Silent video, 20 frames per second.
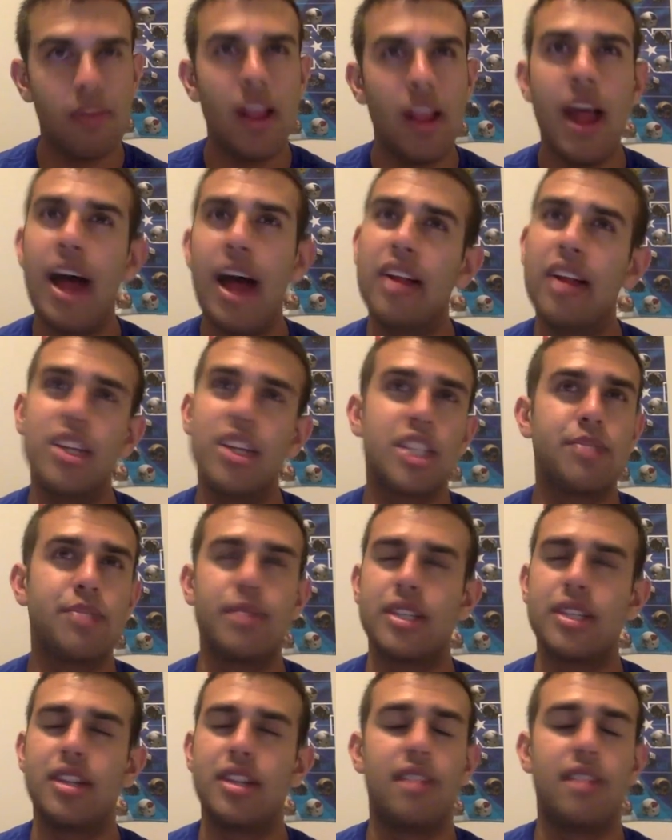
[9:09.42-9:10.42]
Alex
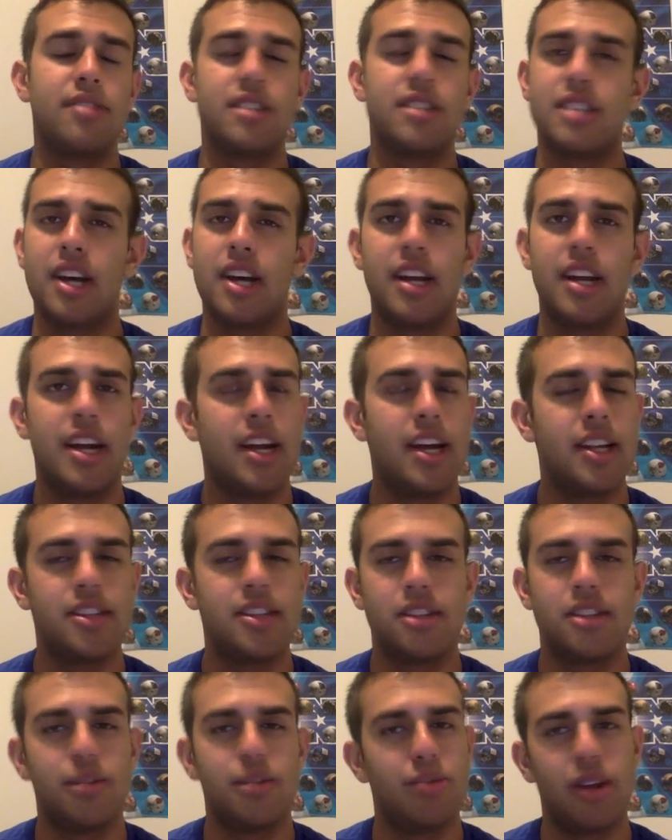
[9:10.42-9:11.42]
Smith loves his tight
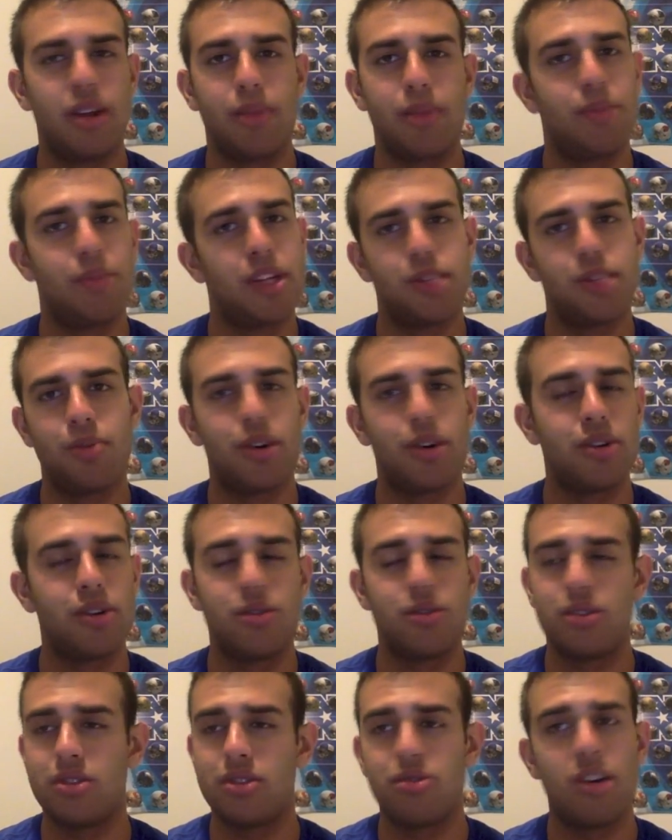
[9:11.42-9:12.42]
ends. They're playing Pittsburgh, who
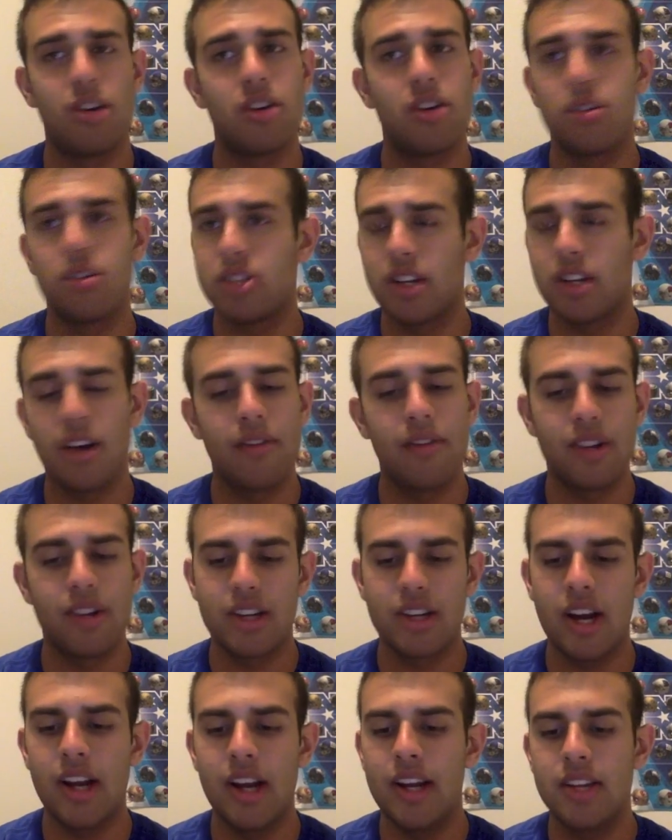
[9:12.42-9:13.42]
struggles at covering
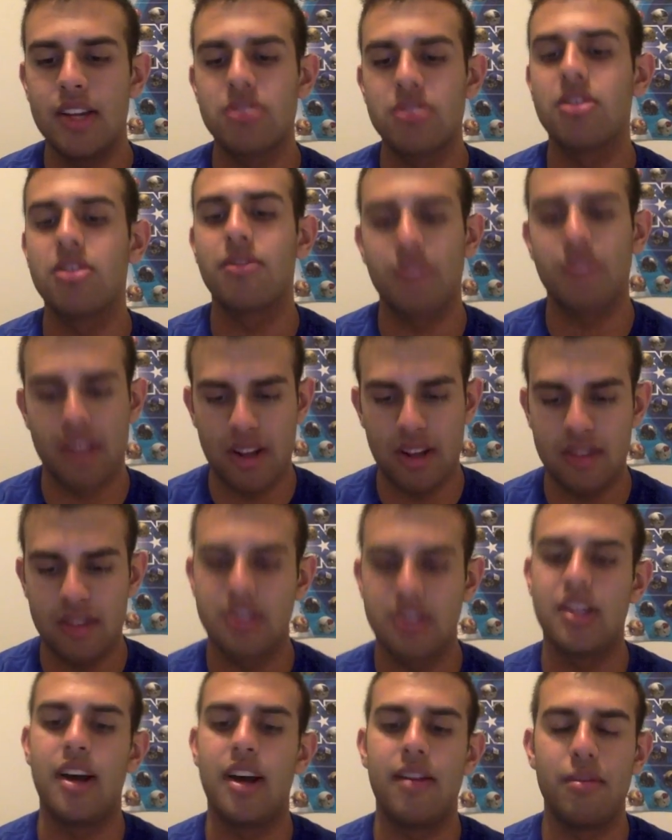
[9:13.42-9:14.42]
tight ends. Look for
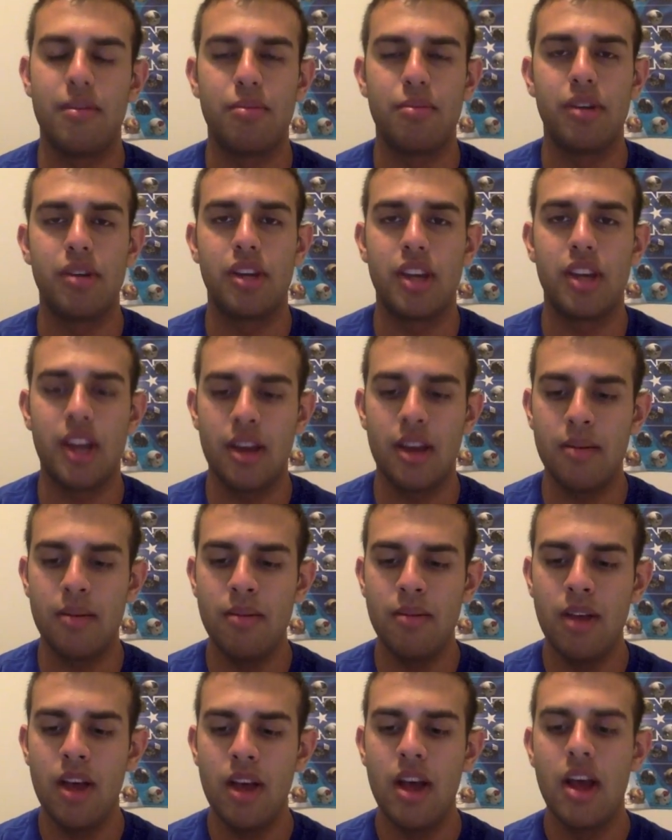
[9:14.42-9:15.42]
Kelce to have a big game.
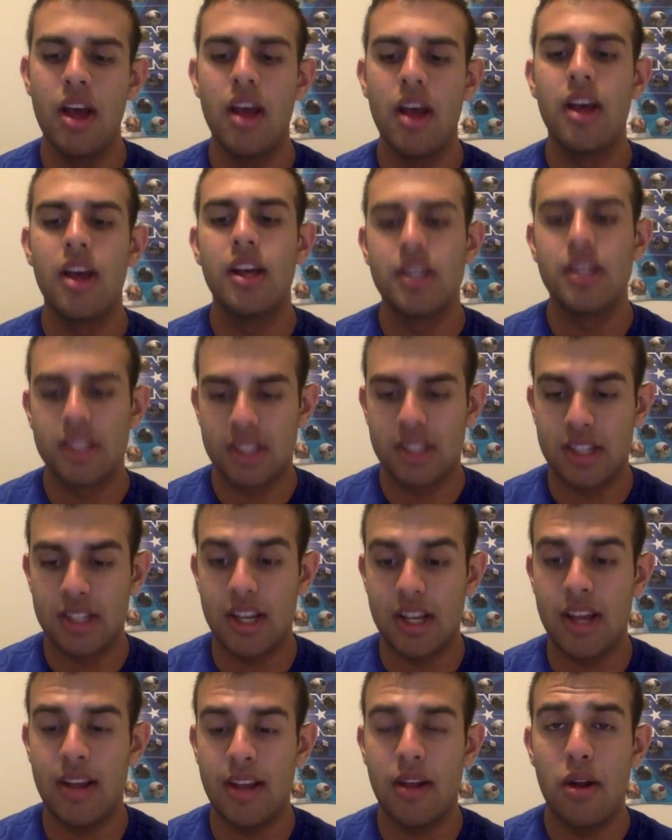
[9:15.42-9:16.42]

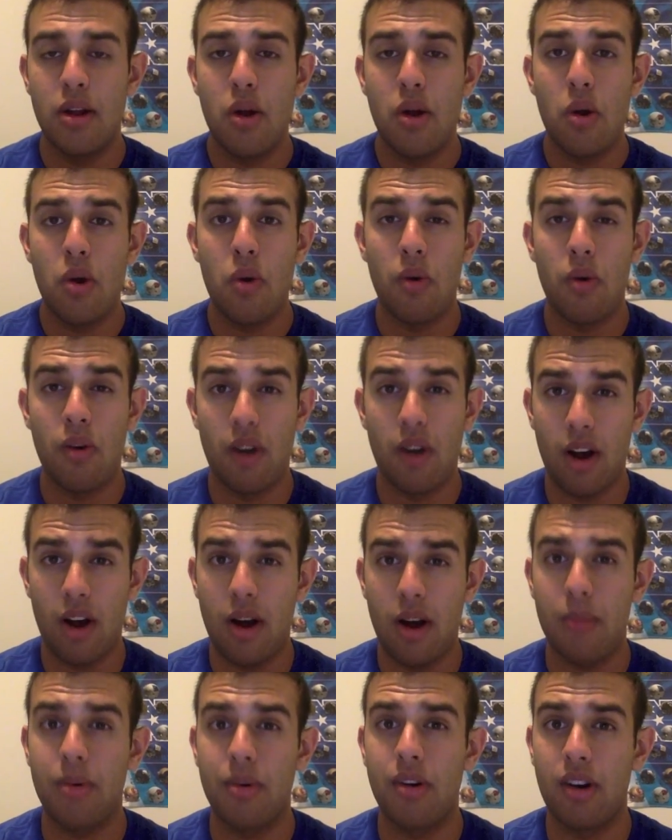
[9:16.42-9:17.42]
Sit
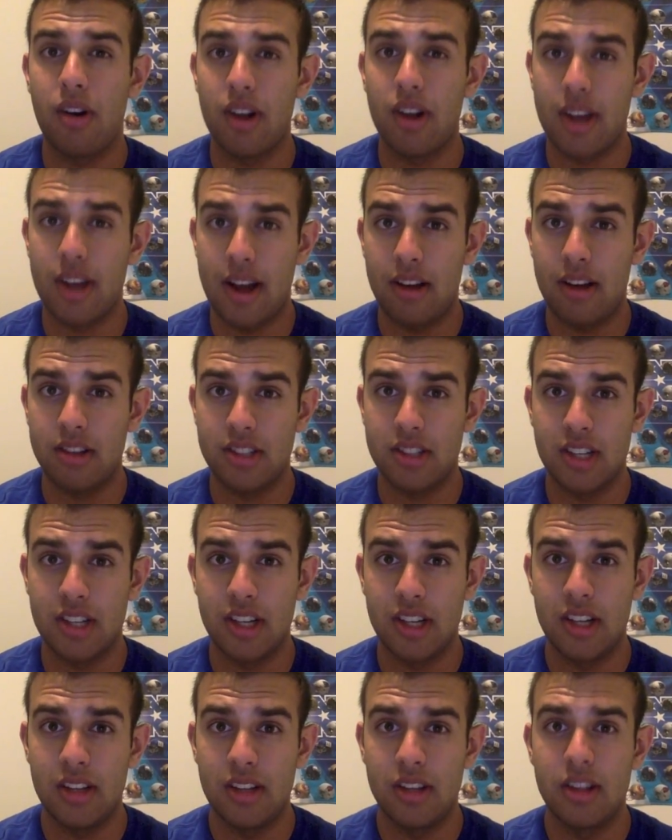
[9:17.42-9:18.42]
Rob
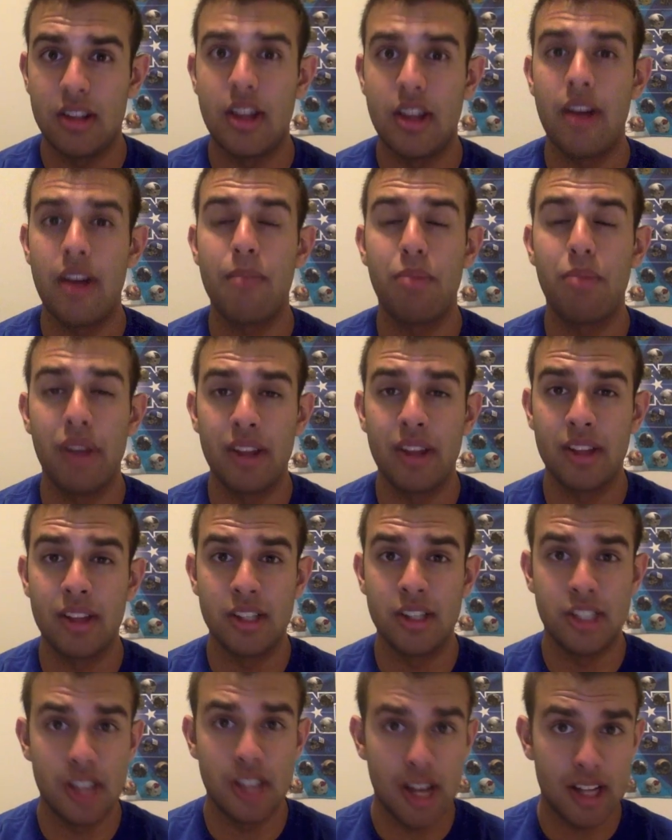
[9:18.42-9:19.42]
Gronkowski. They're playing the
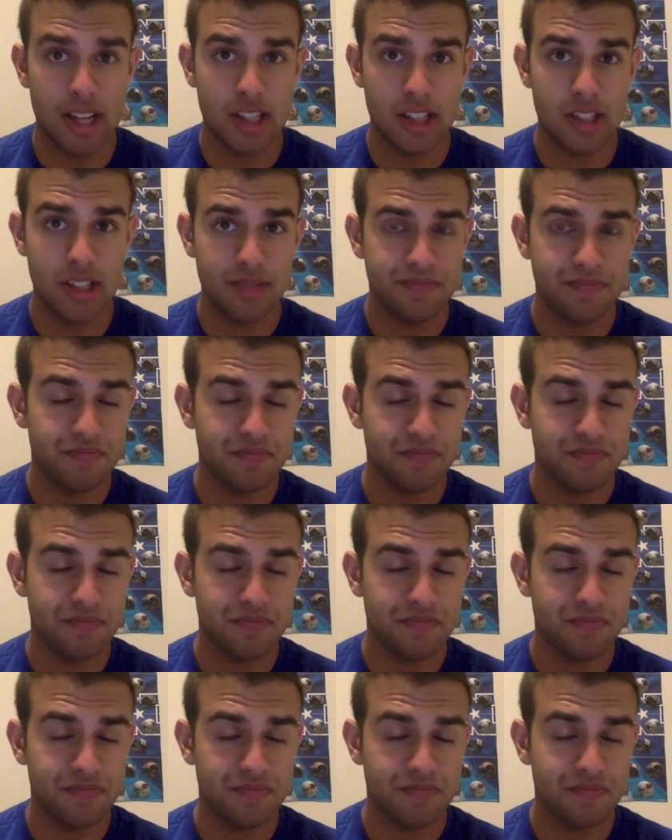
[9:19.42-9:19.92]
Jets.